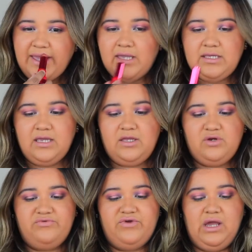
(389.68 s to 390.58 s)
Can't get
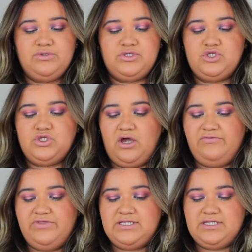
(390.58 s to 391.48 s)
over how
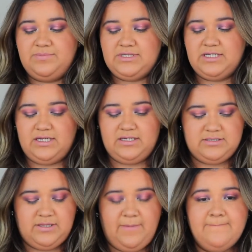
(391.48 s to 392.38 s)
soft this lipstick is.